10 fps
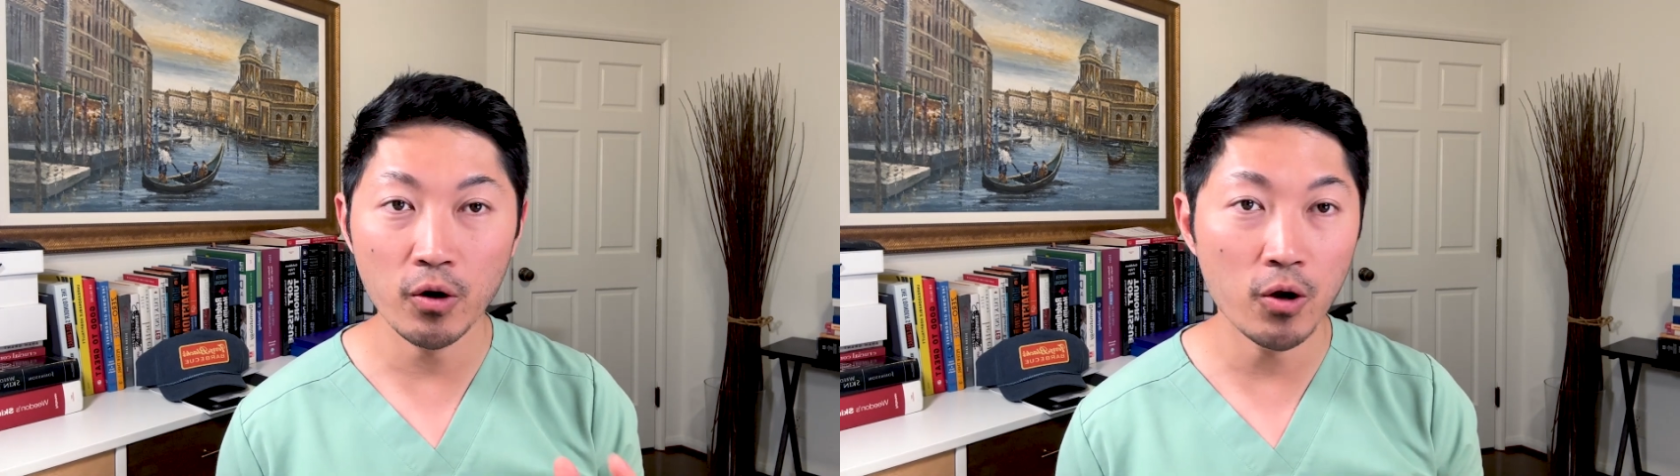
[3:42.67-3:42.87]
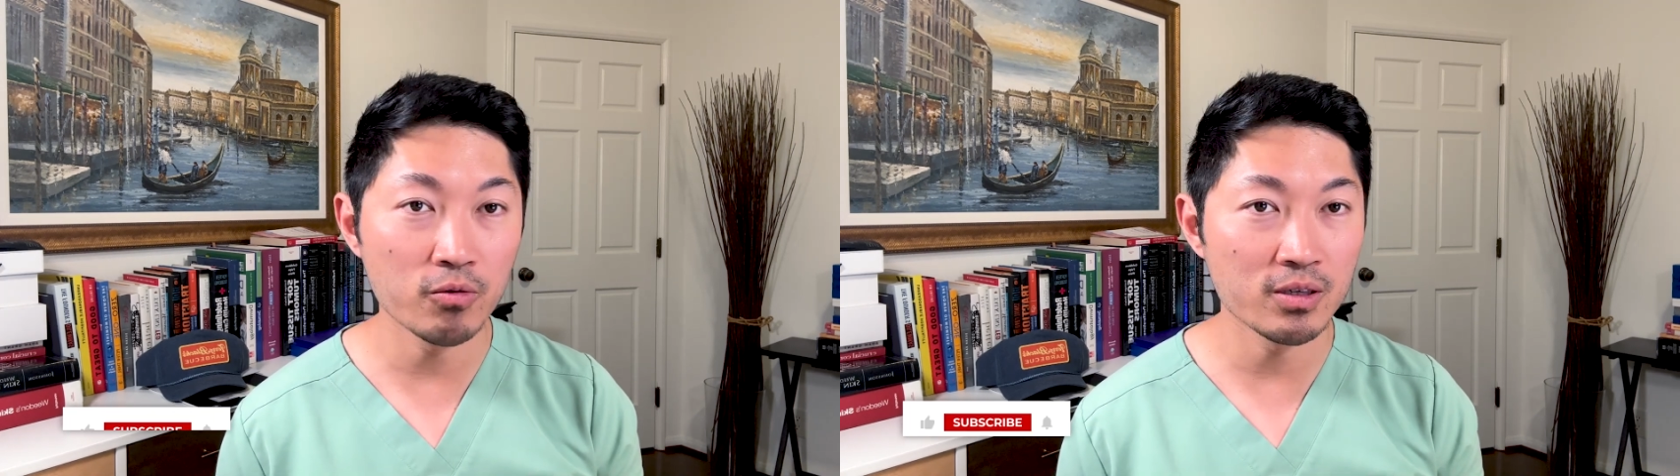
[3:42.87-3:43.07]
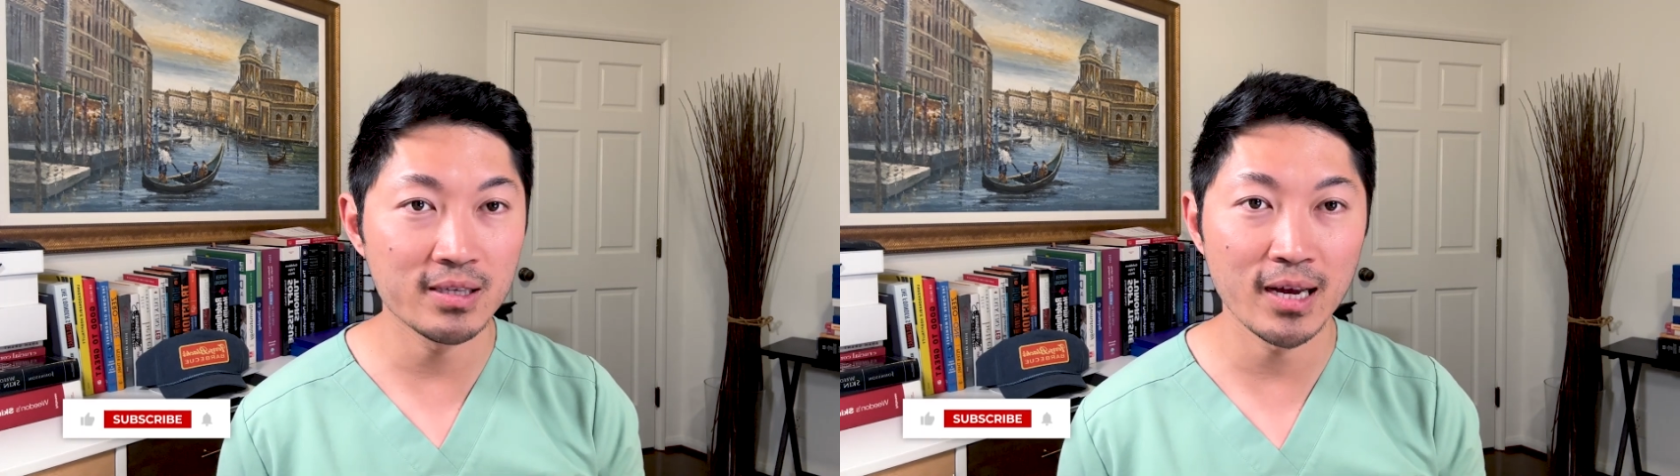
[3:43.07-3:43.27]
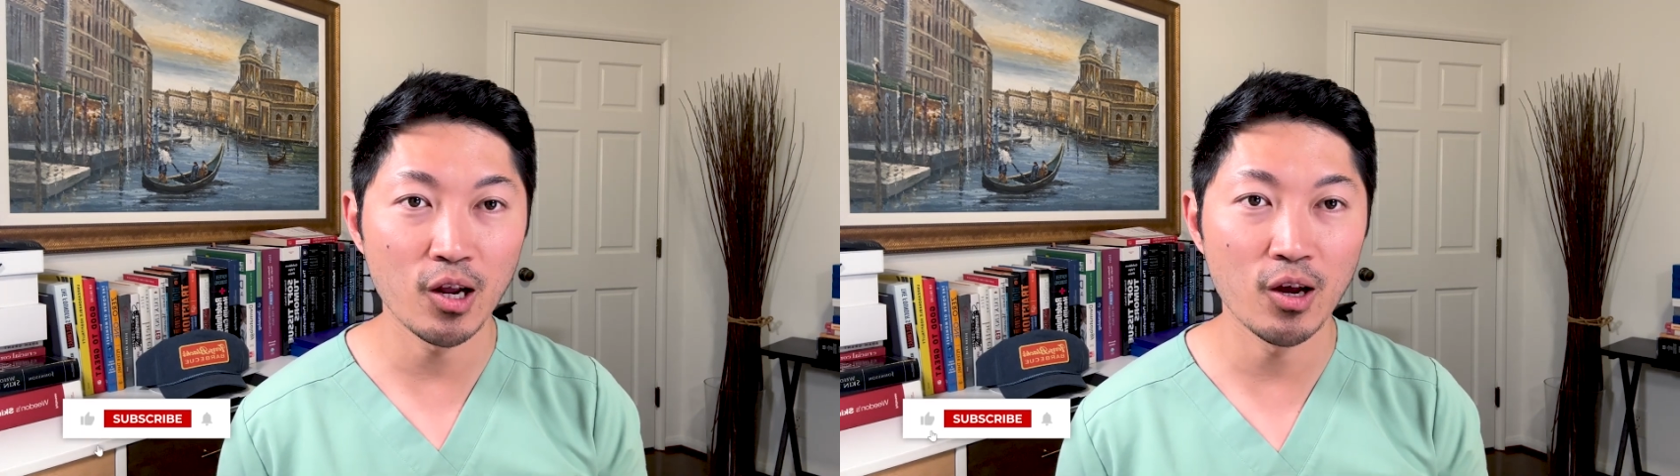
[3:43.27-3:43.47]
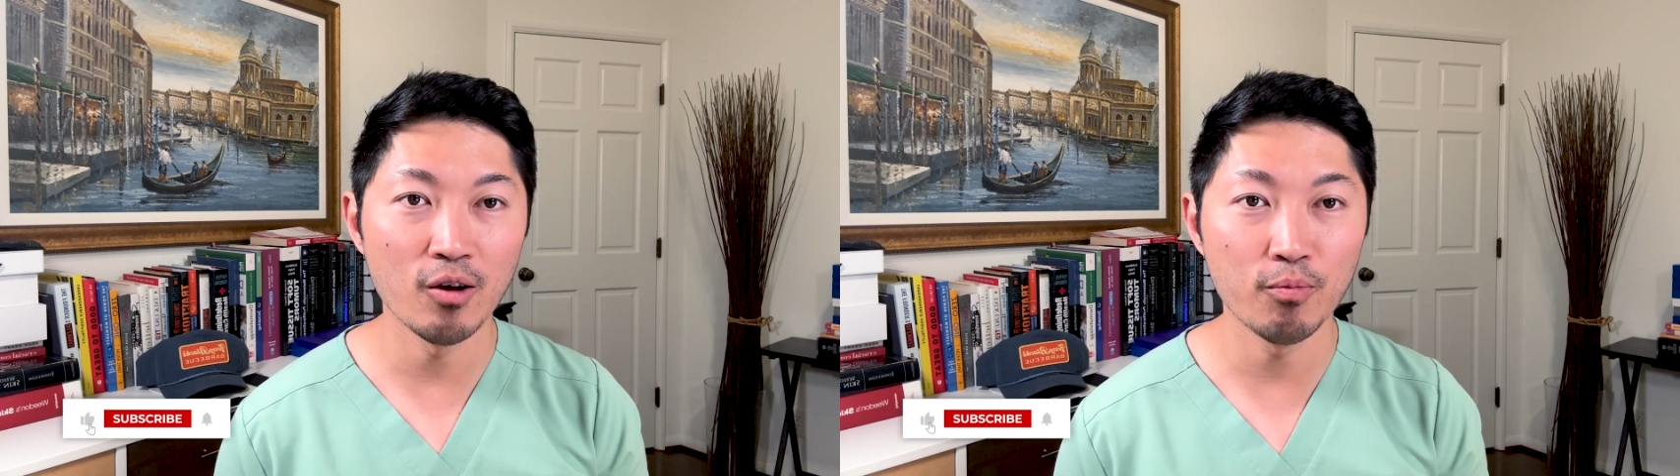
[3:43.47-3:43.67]
own set
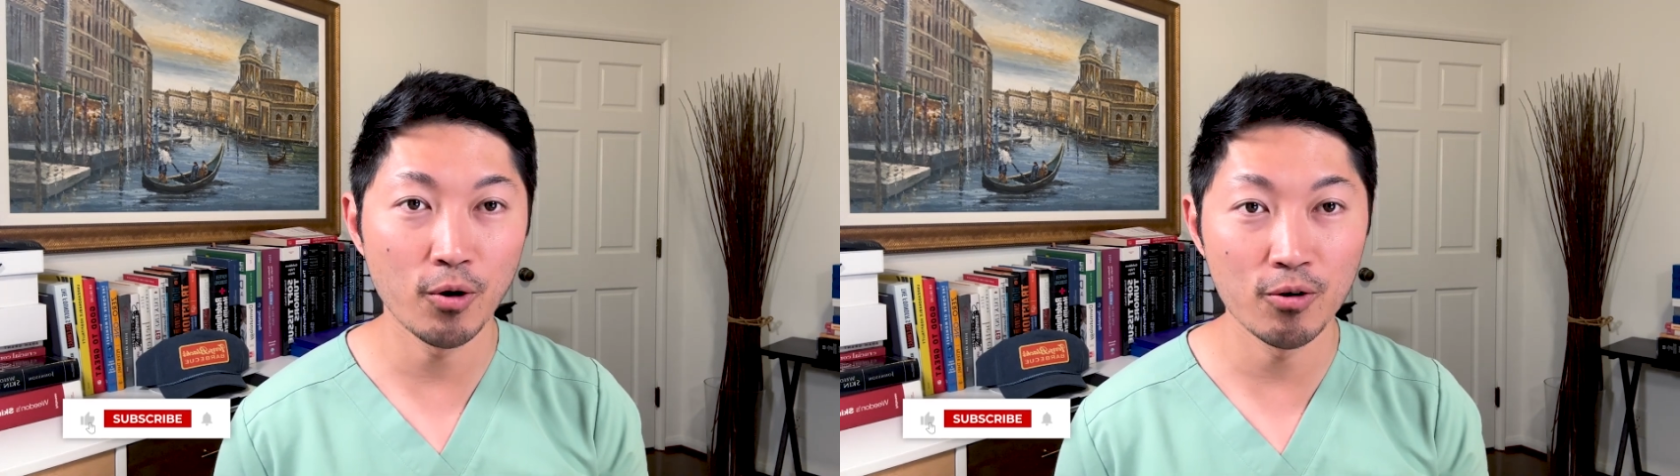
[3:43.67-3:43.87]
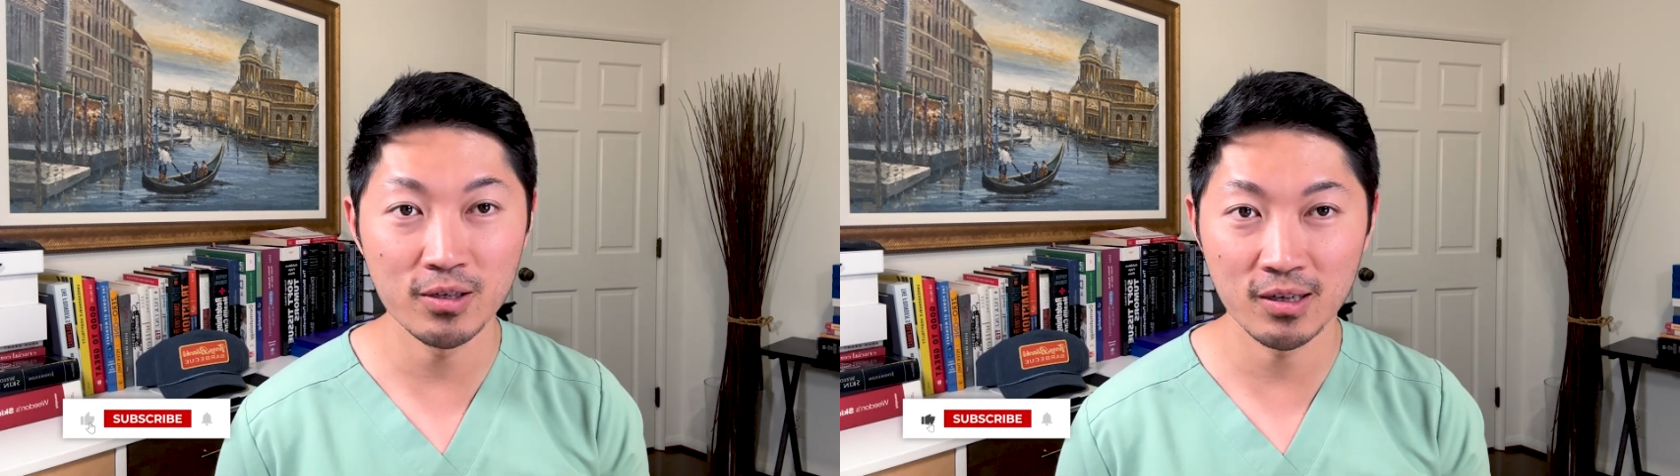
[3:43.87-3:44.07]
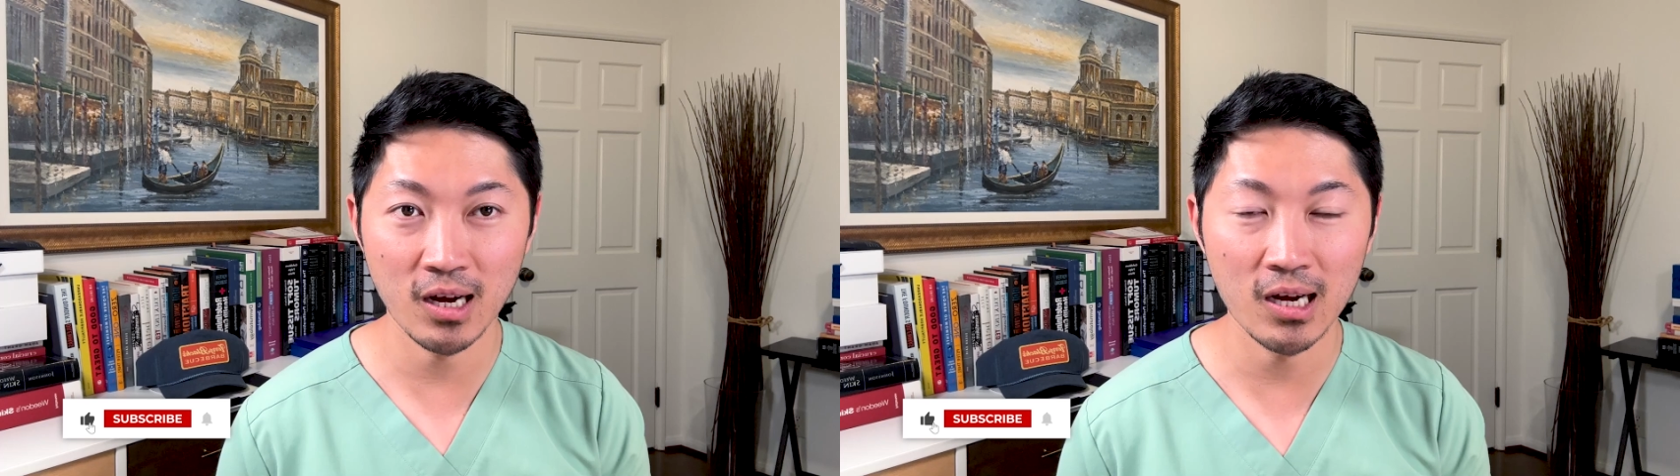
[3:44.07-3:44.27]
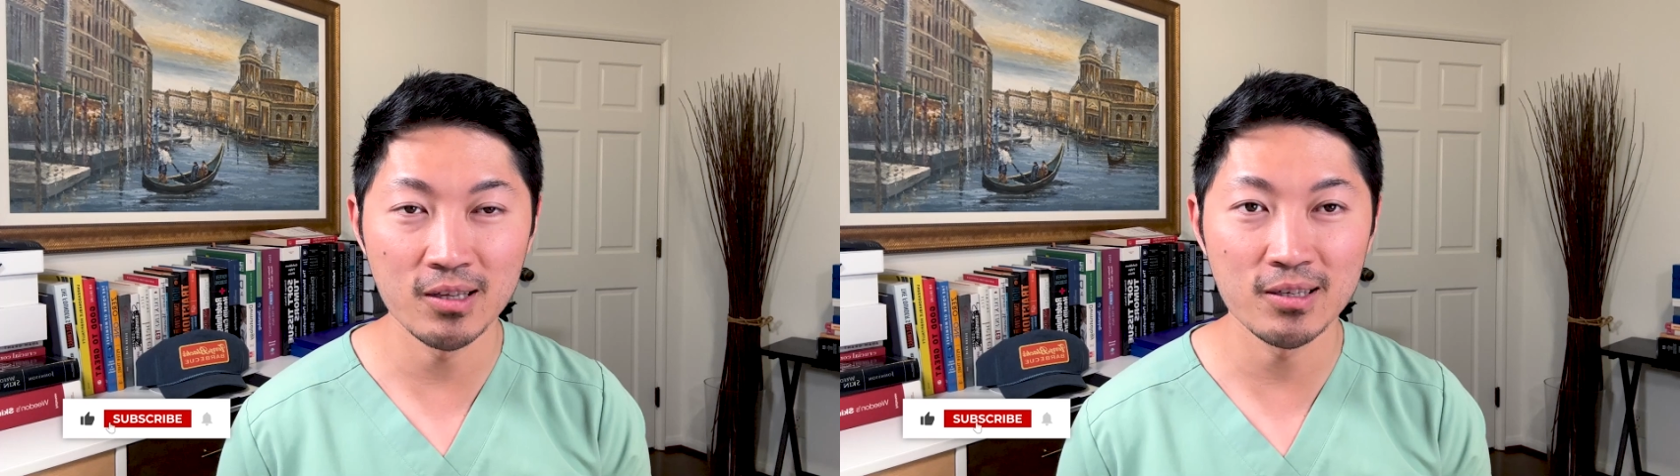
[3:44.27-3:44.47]
of pros and cons.